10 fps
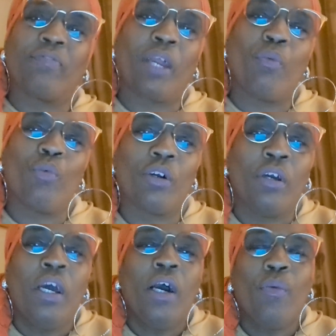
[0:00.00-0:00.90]
if they would
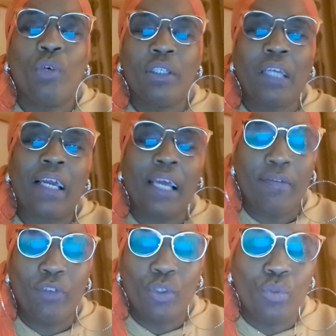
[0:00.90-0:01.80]
not
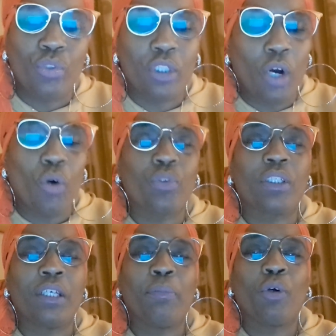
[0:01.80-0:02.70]
have used those
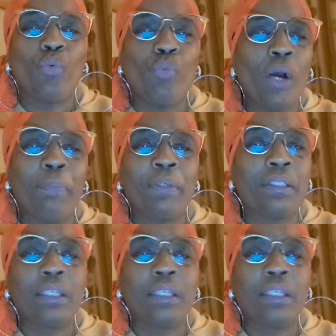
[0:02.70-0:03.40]
chemical weapons,